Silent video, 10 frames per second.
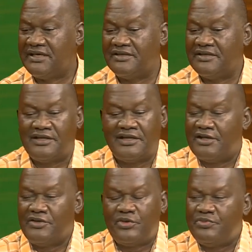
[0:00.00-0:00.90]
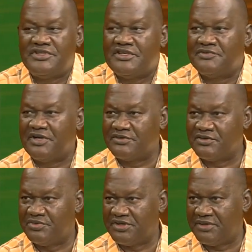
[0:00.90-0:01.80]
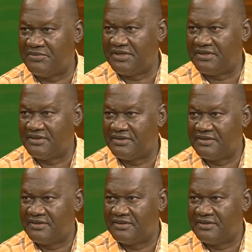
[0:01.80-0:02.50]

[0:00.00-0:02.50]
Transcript: then no businessman is going to bring them in.